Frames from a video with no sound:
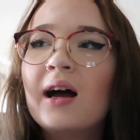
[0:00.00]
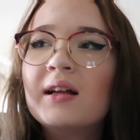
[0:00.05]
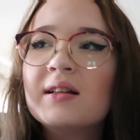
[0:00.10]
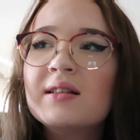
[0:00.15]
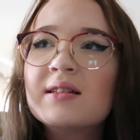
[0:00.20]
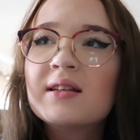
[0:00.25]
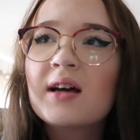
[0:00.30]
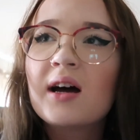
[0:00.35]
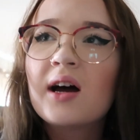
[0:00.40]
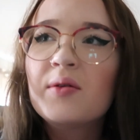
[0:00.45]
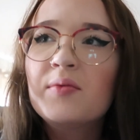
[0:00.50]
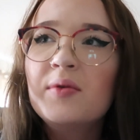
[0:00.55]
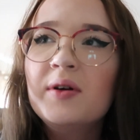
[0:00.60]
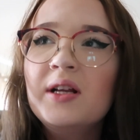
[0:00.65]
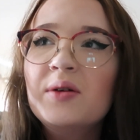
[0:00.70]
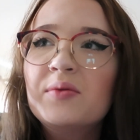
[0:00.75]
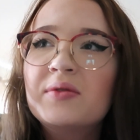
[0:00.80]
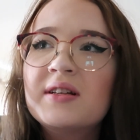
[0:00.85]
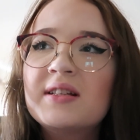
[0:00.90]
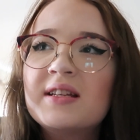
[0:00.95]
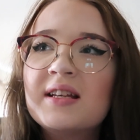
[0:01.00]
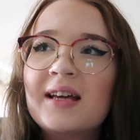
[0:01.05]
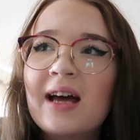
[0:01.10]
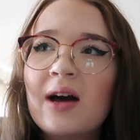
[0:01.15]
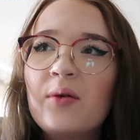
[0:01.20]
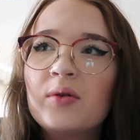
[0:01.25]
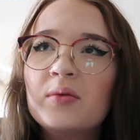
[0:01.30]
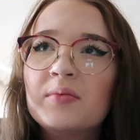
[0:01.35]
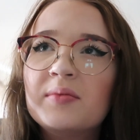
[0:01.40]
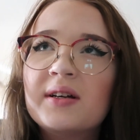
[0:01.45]
and I really wanted to
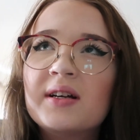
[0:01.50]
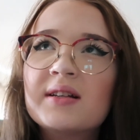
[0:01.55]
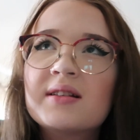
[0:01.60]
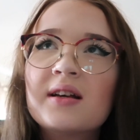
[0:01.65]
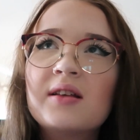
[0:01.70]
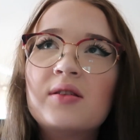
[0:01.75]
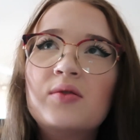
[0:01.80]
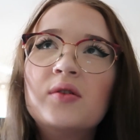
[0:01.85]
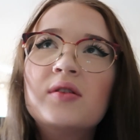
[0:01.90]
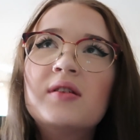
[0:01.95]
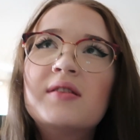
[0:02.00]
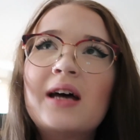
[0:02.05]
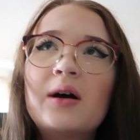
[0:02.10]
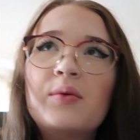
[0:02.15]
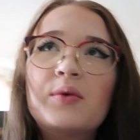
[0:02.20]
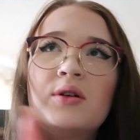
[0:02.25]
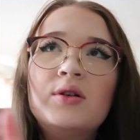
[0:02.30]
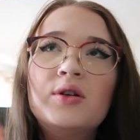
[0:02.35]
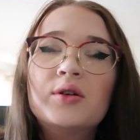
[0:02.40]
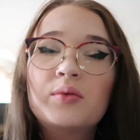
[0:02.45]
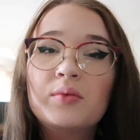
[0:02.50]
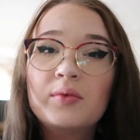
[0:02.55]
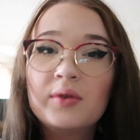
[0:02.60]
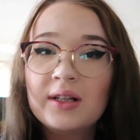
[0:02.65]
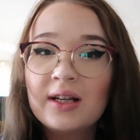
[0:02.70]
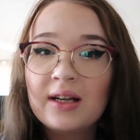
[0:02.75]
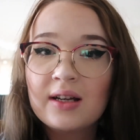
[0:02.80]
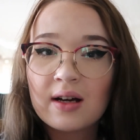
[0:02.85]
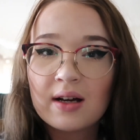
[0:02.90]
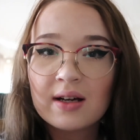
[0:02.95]
get one because I thought that that would look
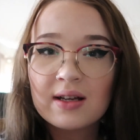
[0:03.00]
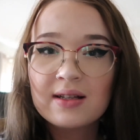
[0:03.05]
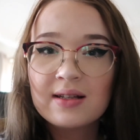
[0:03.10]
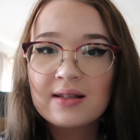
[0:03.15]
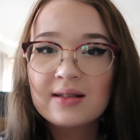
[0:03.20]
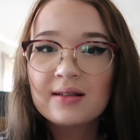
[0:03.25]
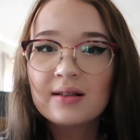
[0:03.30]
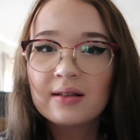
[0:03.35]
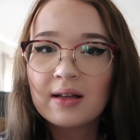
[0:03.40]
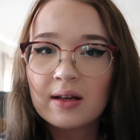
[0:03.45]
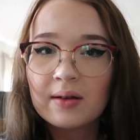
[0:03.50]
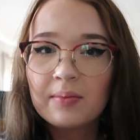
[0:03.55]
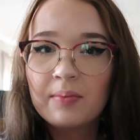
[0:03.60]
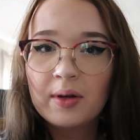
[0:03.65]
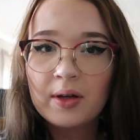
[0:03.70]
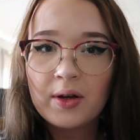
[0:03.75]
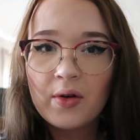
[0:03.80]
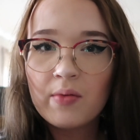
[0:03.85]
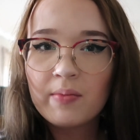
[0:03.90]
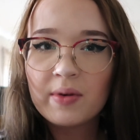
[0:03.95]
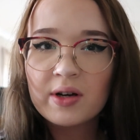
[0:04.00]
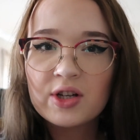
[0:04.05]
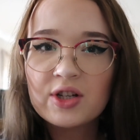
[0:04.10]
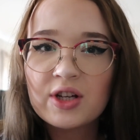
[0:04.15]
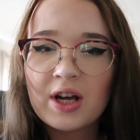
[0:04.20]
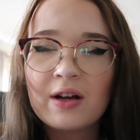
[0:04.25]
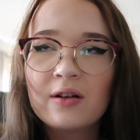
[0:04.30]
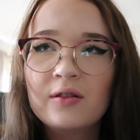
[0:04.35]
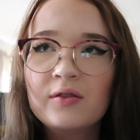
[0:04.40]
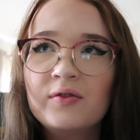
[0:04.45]
really nice like below my
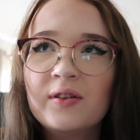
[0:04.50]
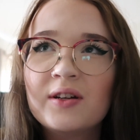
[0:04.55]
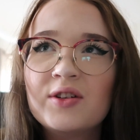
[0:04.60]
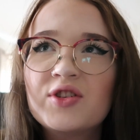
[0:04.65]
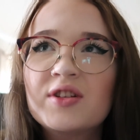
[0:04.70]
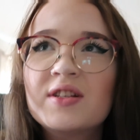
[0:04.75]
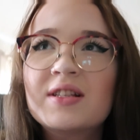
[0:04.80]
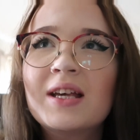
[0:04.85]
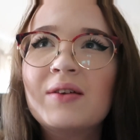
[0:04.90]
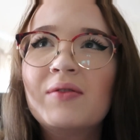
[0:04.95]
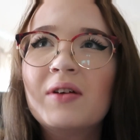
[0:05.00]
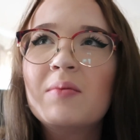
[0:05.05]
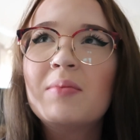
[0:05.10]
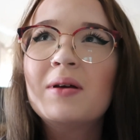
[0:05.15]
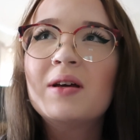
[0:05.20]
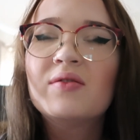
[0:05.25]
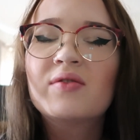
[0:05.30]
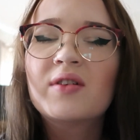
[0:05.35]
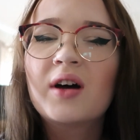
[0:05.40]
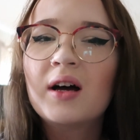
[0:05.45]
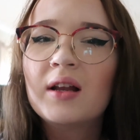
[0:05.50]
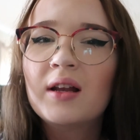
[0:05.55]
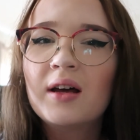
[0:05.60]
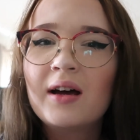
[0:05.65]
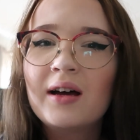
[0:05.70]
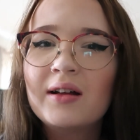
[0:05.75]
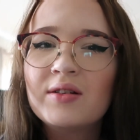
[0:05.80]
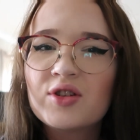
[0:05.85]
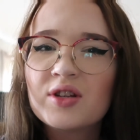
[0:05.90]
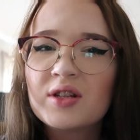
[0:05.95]
shelf and just give it a bit of
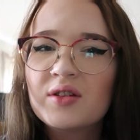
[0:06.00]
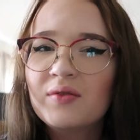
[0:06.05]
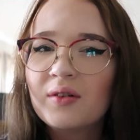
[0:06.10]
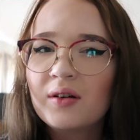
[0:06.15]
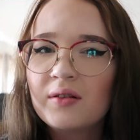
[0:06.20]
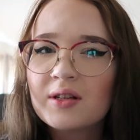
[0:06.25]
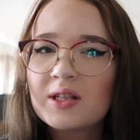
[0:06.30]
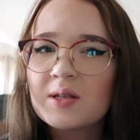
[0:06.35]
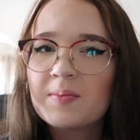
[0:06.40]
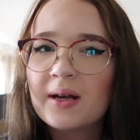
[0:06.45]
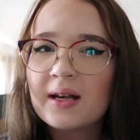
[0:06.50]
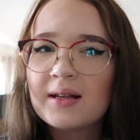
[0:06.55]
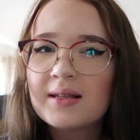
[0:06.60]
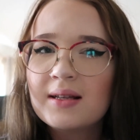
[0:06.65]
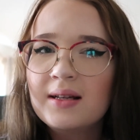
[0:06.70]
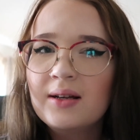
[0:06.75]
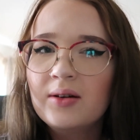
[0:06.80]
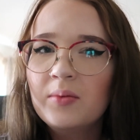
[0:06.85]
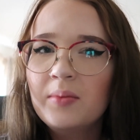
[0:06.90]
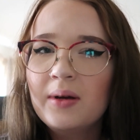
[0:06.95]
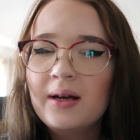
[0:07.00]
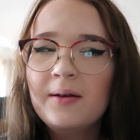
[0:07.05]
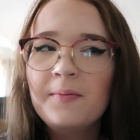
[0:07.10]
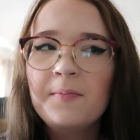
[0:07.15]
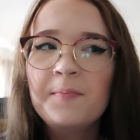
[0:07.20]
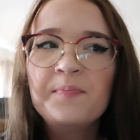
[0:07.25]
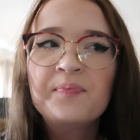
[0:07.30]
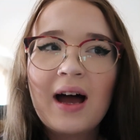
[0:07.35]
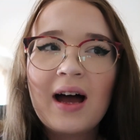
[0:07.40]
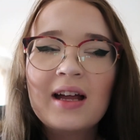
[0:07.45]
colour and just fill the space a little
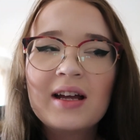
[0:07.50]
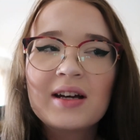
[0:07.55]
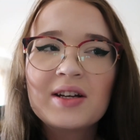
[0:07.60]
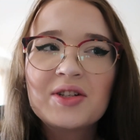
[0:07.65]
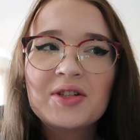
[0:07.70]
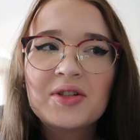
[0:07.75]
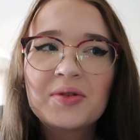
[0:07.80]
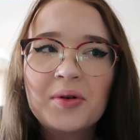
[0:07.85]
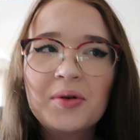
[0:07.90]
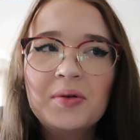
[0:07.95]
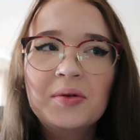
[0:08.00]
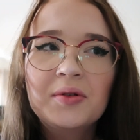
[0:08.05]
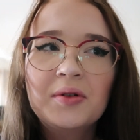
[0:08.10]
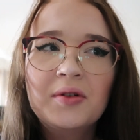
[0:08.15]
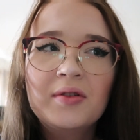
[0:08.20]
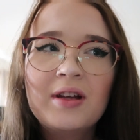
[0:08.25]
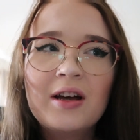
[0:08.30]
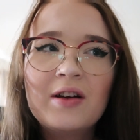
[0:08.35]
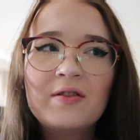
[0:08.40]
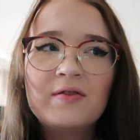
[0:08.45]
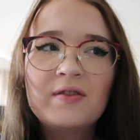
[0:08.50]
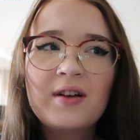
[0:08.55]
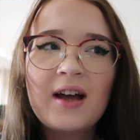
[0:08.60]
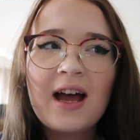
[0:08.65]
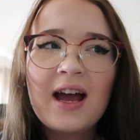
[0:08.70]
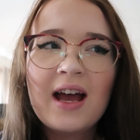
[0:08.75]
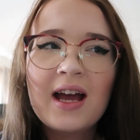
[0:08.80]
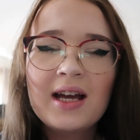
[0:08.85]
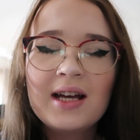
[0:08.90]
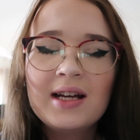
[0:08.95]
bit. And I scrolled on there for
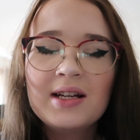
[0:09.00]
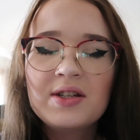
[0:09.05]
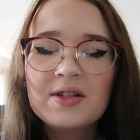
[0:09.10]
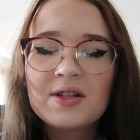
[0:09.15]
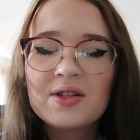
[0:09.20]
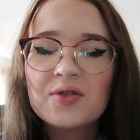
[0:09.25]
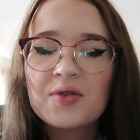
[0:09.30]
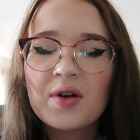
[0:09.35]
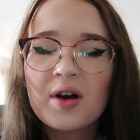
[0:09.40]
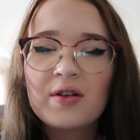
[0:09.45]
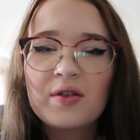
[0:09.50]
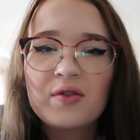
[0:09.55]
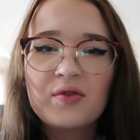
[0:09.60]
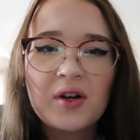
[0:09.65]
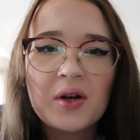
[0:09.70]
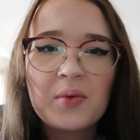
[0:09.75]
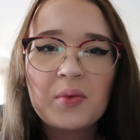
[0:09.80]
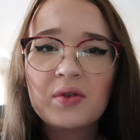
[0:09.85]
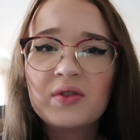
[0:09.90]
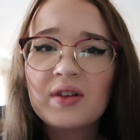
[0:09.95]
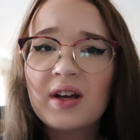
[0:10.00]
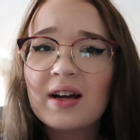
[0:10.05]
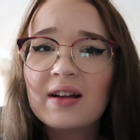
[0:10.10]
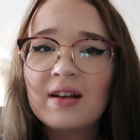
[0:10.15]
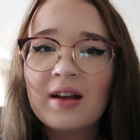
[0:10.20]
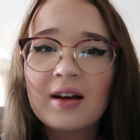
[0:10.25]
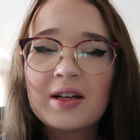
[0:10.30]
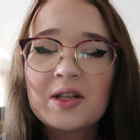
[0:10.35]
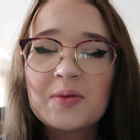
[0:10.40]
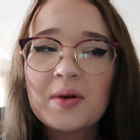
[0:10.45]
ages trying to find one that I
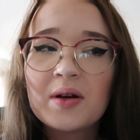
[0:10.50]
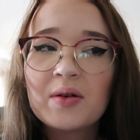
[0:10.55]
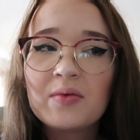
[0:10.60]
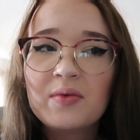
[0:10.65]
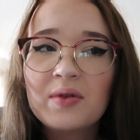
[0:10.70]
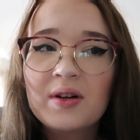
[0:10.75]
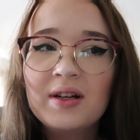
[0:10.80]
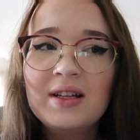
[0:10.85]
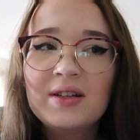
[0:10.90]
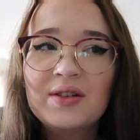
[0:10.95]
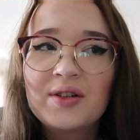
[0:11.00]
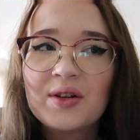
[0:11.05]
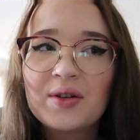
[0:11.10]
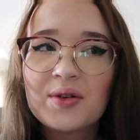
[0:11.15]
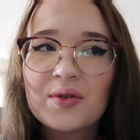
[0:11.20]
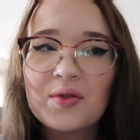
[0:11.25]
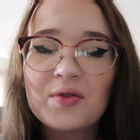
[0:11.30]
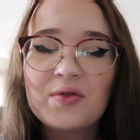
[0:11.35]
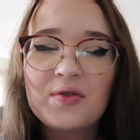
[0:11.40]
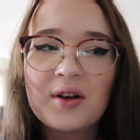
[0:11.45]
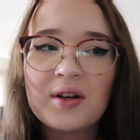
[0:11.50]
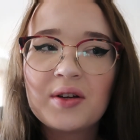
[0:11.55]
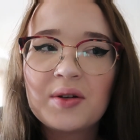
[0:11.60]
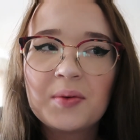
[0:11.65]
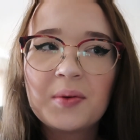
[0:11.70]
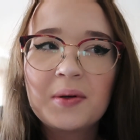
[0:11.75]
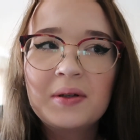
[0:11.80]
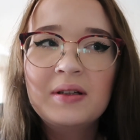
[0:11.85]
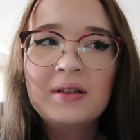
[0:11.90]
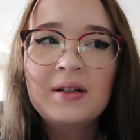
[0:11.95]
liked, but I really could not
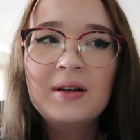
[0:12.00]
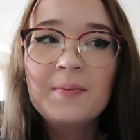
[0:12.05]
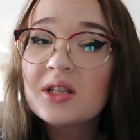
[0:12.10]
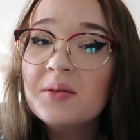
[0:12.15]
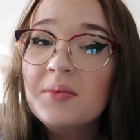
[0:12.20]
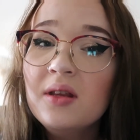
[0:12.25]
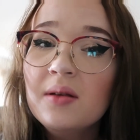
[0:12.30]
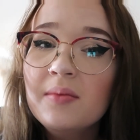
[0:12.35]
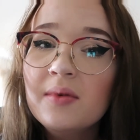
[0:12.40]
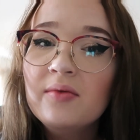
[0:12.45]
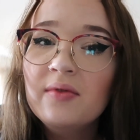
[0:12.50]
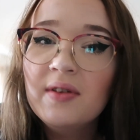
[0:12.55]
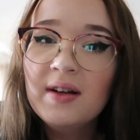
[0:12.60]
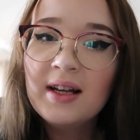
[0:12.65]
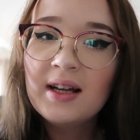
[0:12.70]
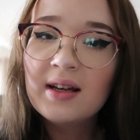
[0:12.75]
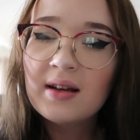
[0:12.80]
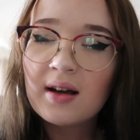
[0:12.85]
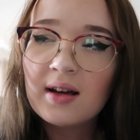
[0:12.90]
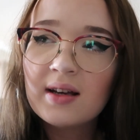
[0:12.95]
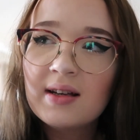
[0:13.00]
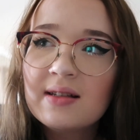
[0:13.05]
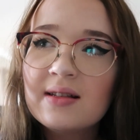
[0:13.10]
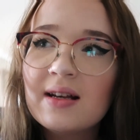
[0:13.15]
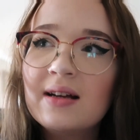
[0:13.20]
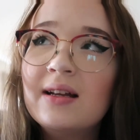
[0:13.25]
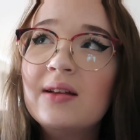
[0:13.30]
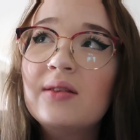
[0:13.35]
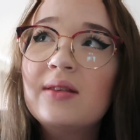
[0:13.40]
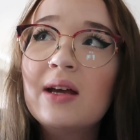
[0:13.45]
find one. Some of them are really nice
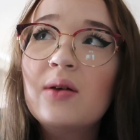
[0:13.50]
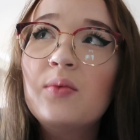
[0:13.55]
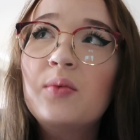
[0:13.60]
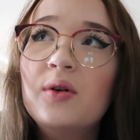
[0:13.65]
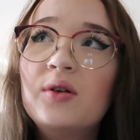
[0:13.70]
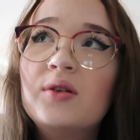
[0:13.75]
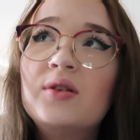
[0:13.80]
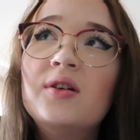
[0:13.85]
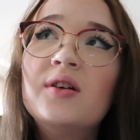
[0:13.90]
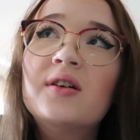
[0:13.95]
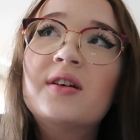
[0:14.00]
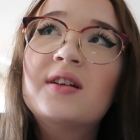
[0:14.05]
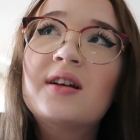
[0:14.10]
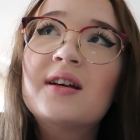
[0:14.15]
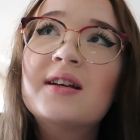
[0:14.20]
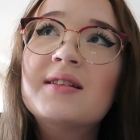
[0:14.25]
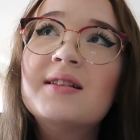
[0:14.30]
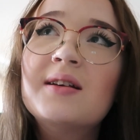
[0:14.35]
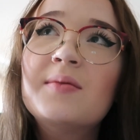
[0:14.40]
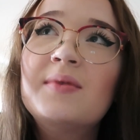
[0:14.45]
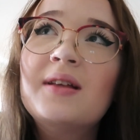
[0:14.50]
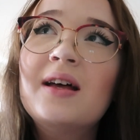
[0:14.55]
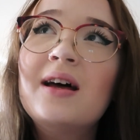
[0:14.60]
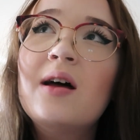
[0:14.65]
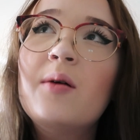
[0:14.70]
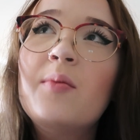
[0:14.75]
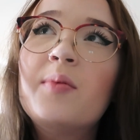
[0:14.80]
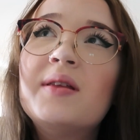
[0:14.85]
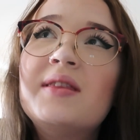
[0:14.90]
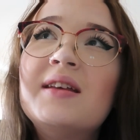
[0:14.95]
and they would look nice up
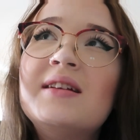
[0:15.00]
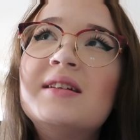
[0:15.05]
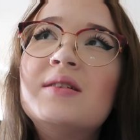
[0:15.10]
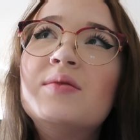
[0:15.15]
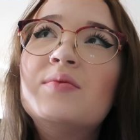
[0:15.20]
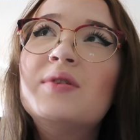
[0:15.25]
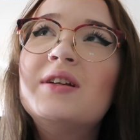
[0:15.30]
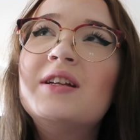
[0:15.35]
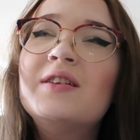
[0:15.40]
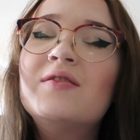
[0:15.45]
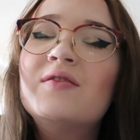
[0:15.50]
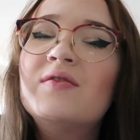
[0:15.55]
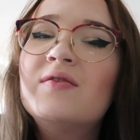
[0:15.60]
there, but they didn't really